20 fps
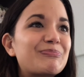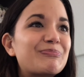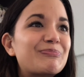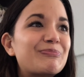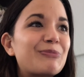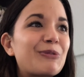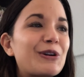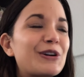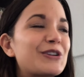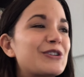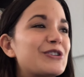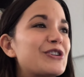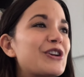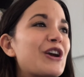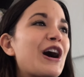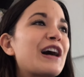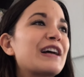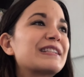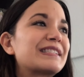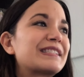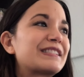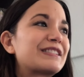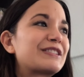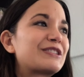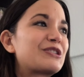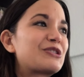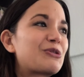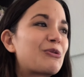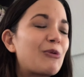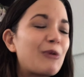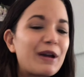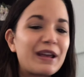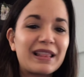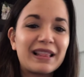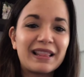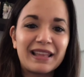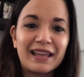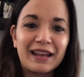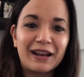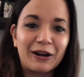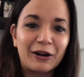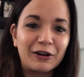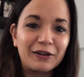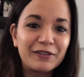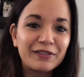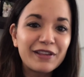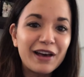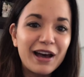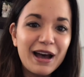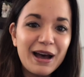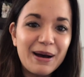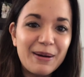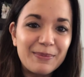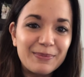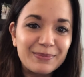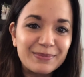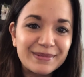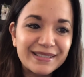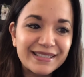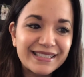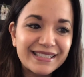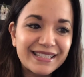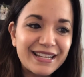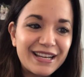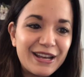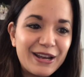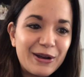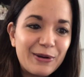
we're just twiddling our thumbs.